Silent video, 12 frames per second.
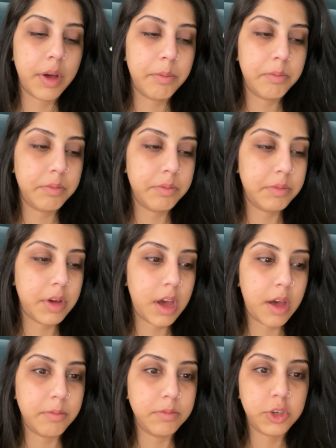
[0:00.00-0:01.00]
I'm
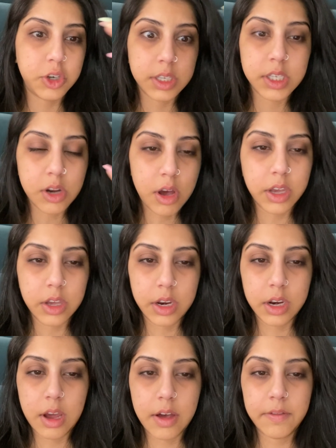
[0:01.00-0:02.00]
I'm just not good
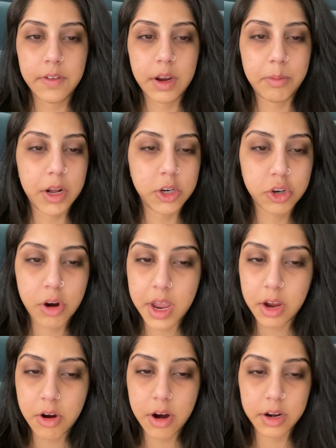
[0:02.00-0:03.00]
enough and I'm not
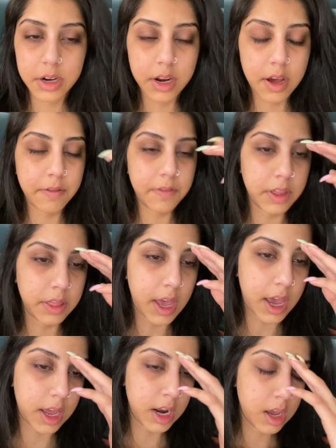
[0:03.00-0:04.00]
trying hard enough and
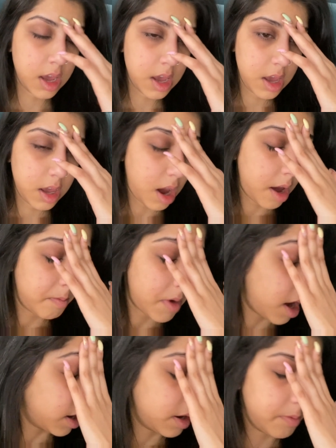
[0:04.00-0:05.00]
that I'm
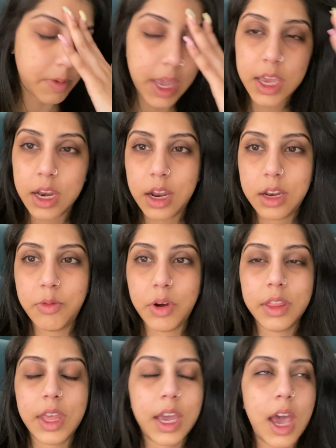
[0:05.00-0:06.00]
not going to make it
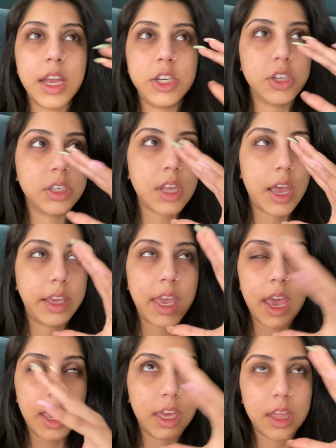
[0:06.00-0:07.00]
anywhere. Like I just I
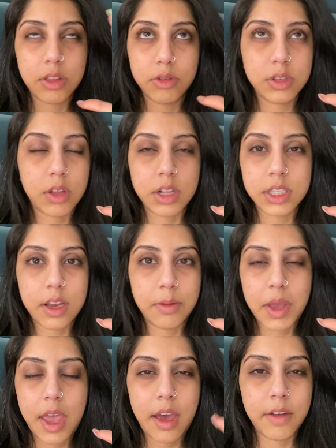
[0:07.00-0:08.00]
can't get those thoughts out of
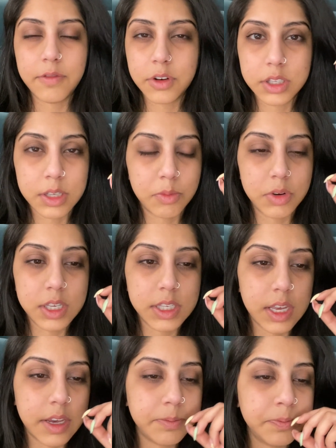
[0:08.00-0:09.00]
my head for some
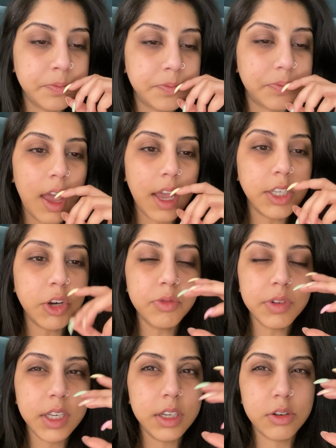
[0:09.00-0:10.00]
reason. I don't
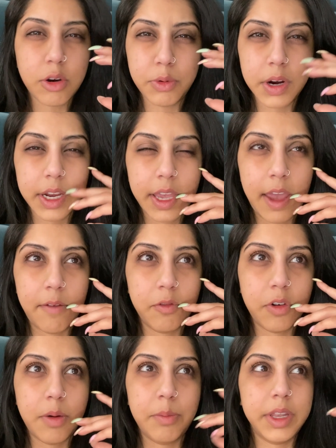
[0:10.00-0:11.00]
really know where it came
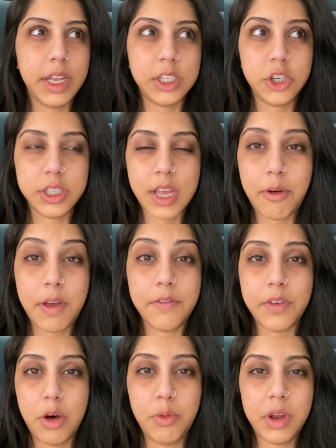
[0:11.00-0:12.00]
from, but that's just how I
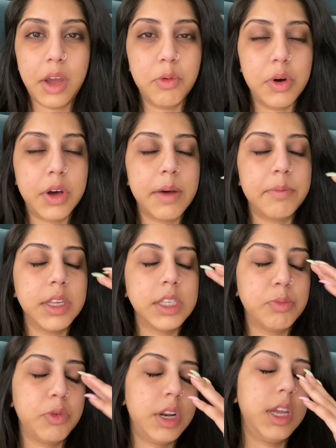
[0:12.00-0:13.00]
felt when I woke up
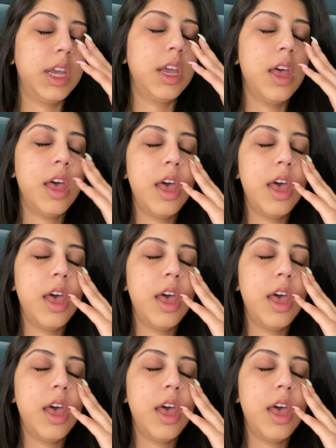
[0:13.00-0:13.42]
this morning